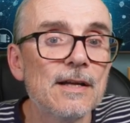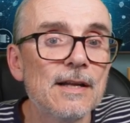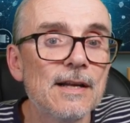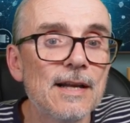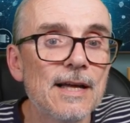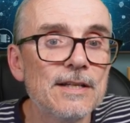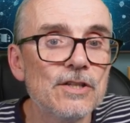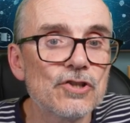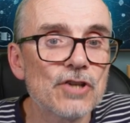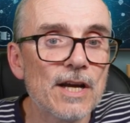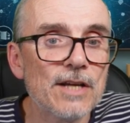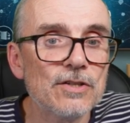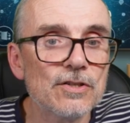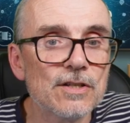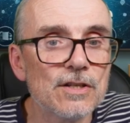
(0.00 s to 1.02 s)
Latest
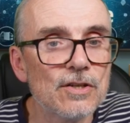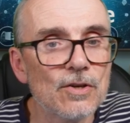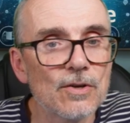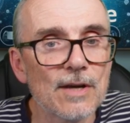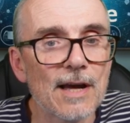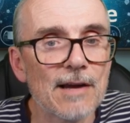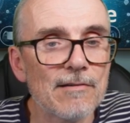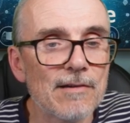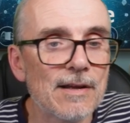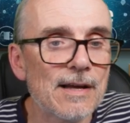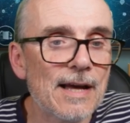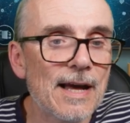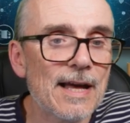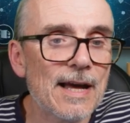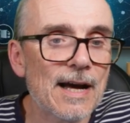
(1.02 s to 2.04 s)
changes in UK
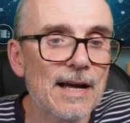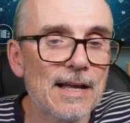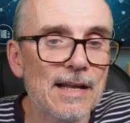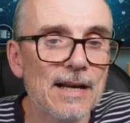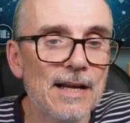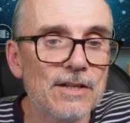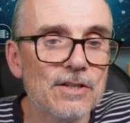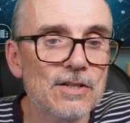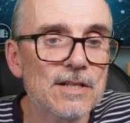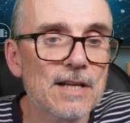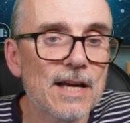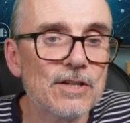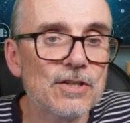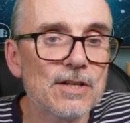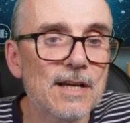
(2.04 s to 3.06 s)
AI
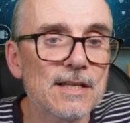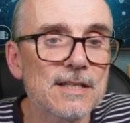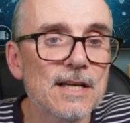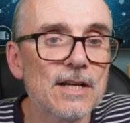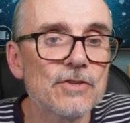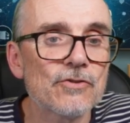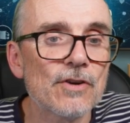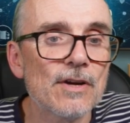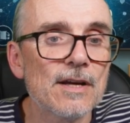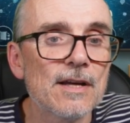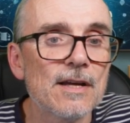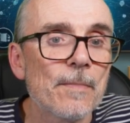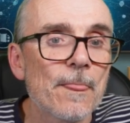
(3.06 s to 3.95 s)
legislation, etc.